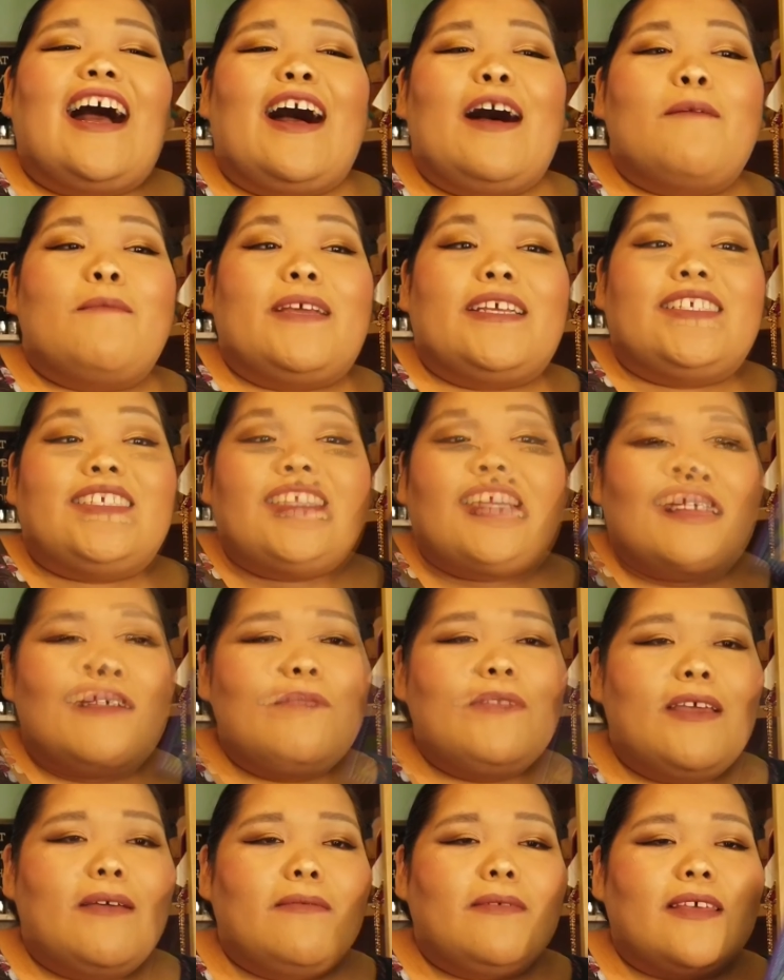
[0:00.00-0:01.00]
It's the
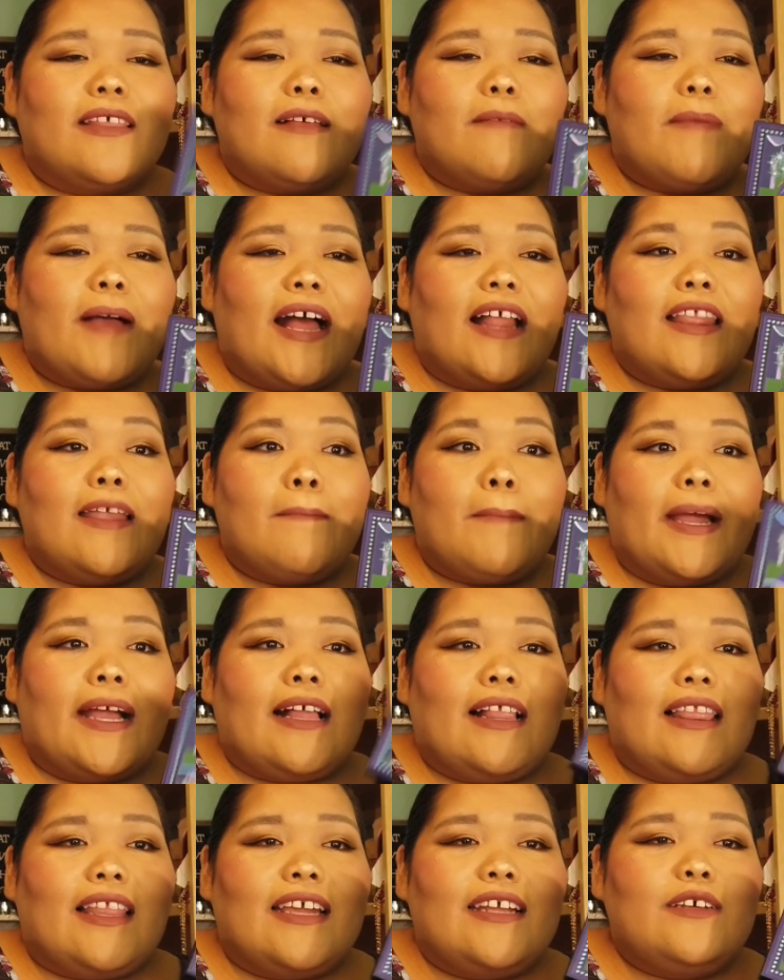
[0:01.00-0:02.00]
Nebula palette by
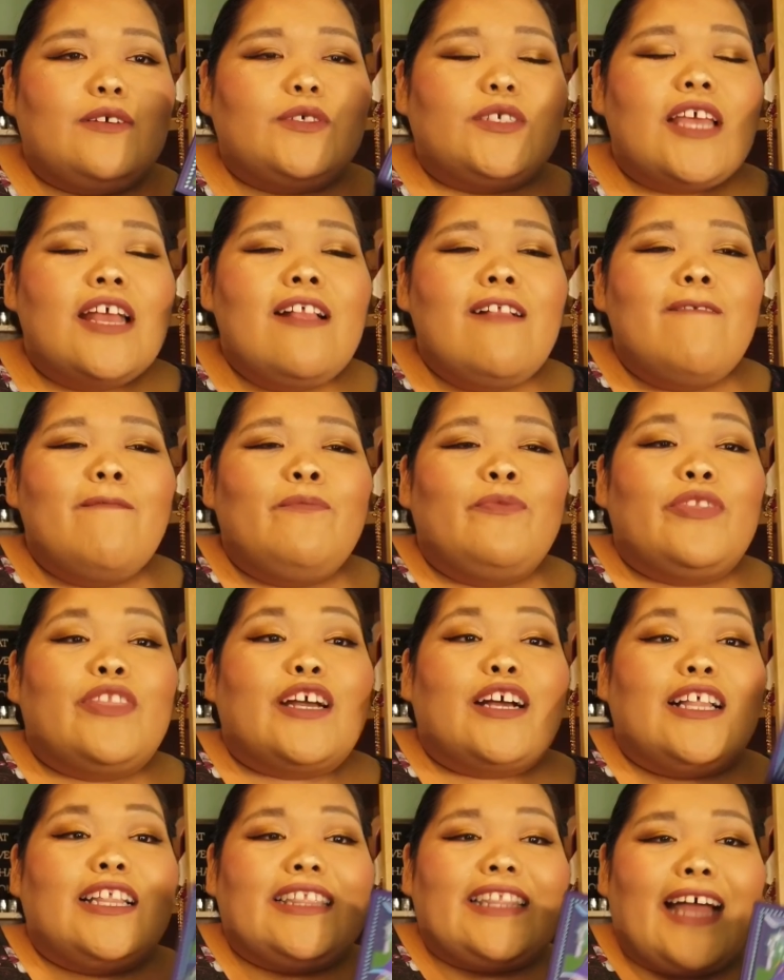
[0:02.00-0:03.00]
COLLAB. The
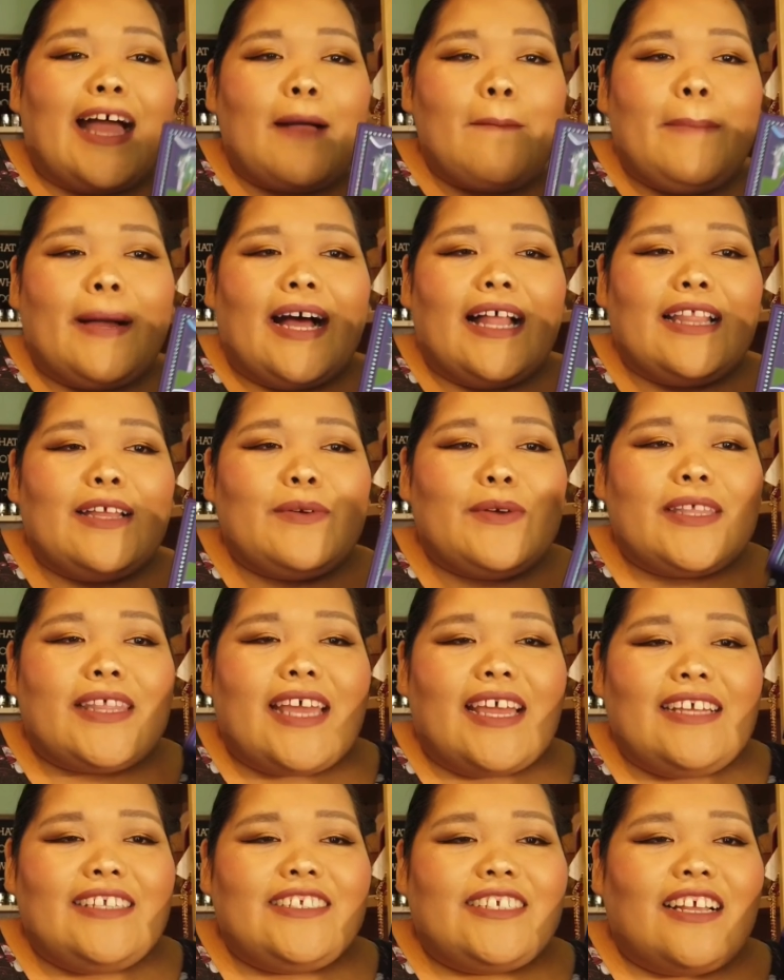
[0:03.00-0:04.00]
collab palette with
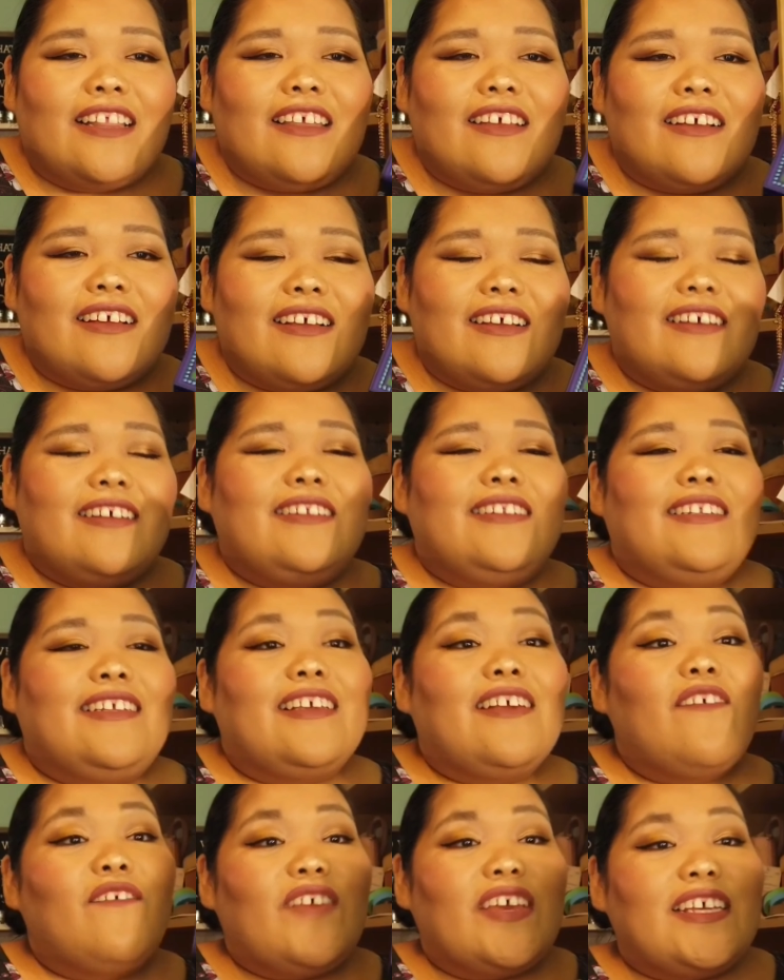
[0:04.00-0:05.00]
Angelica
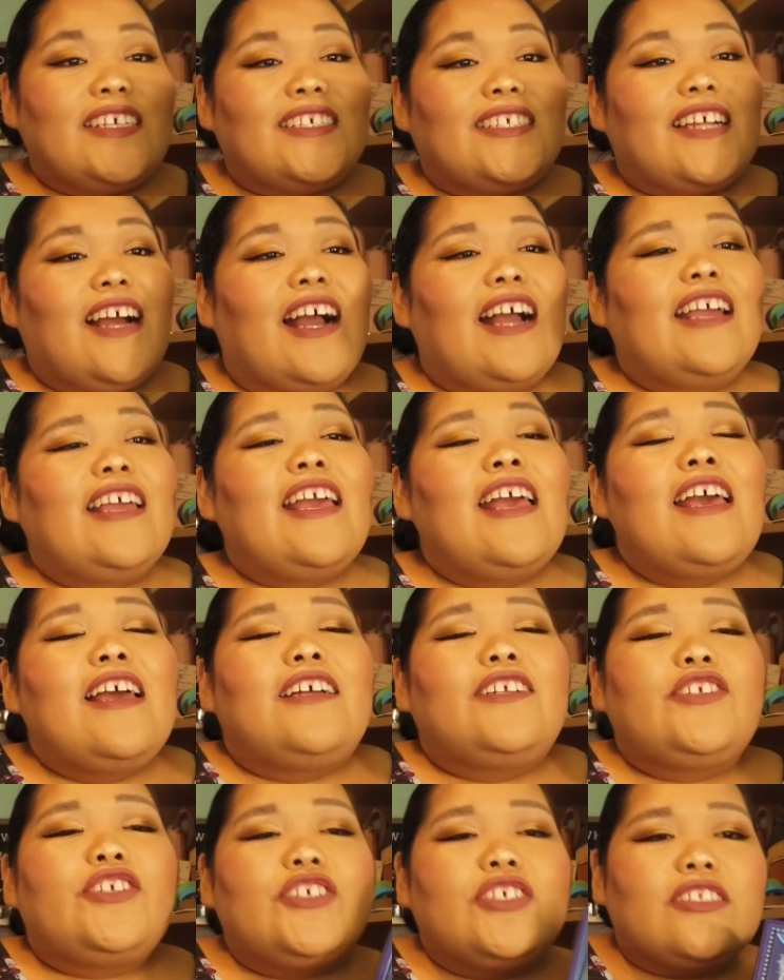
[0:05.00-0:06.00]
Nikovist. I
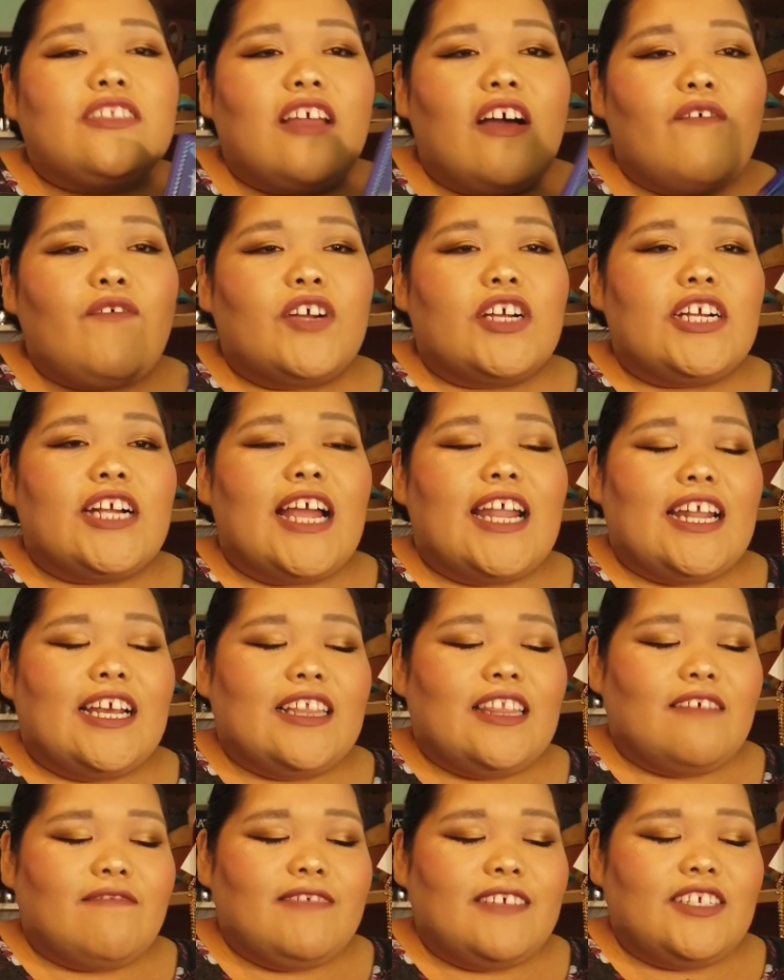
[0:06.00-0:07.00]
just love her, and I
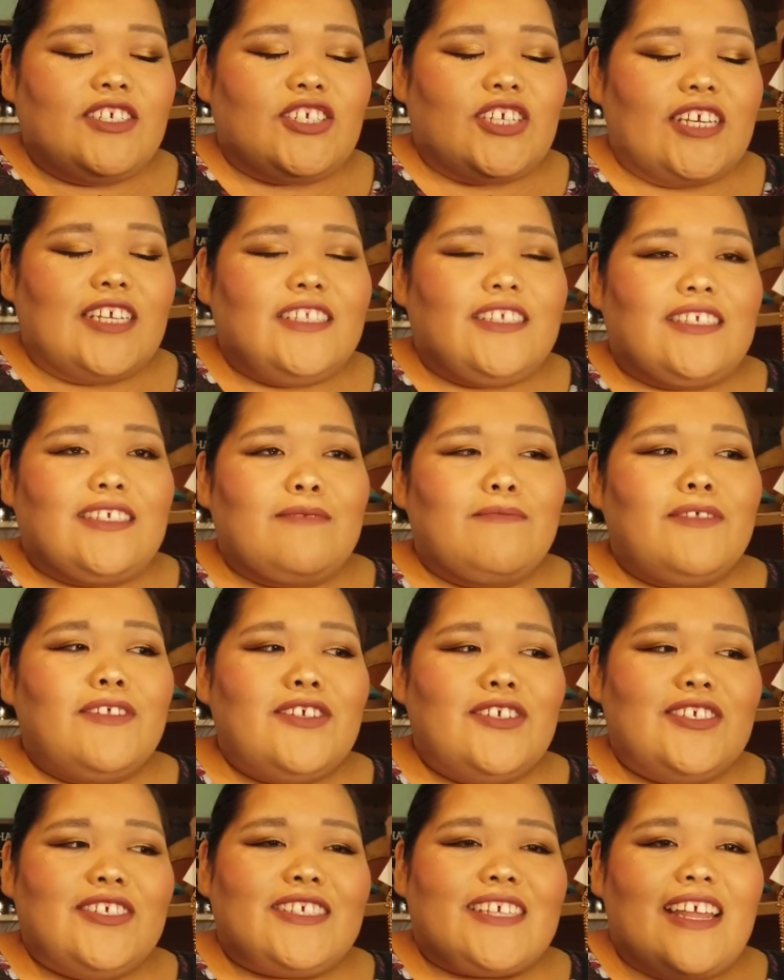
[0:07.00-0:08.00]
love these shades similar
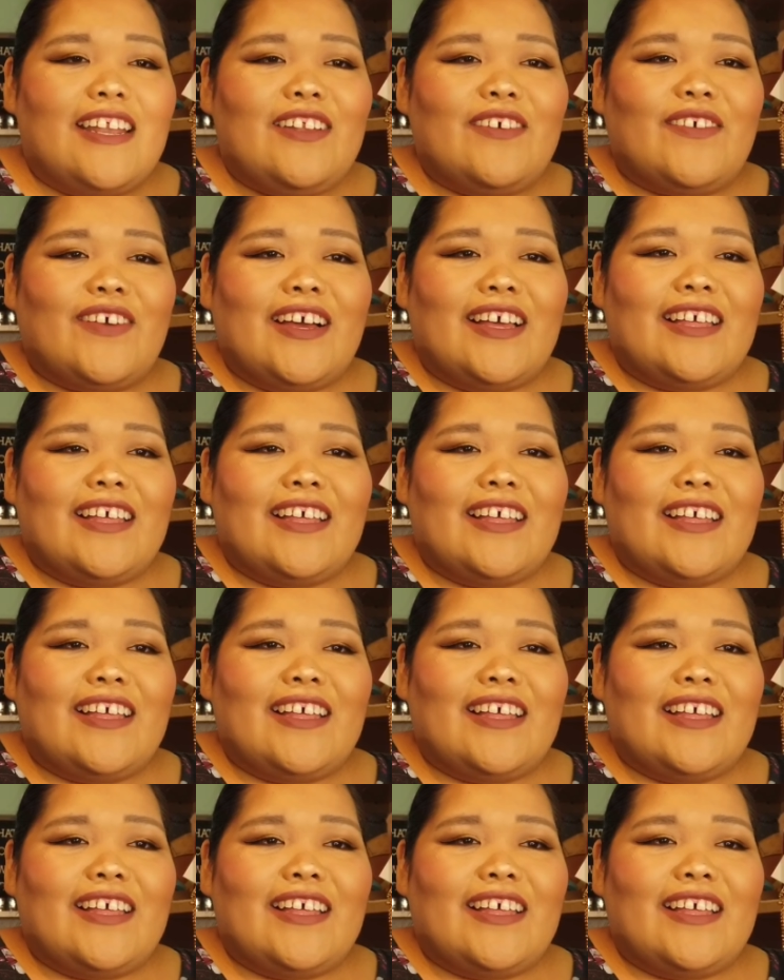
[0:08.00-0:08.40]
to Zendo.